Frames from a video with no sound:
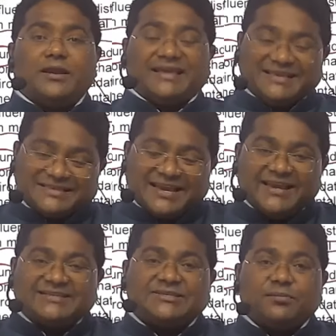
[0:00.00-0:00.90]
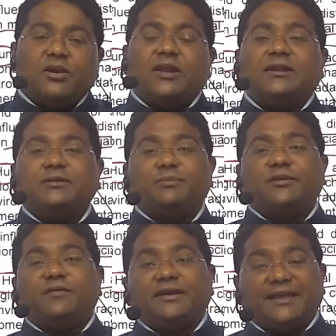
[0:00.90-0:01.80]
Is there any similarity
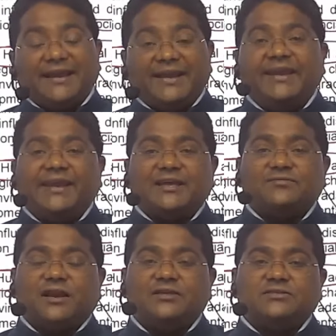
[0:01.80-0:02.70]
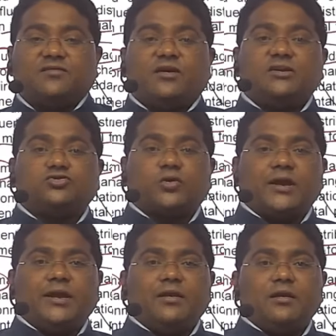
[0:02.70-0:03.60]
between the Indian as well as the world soil?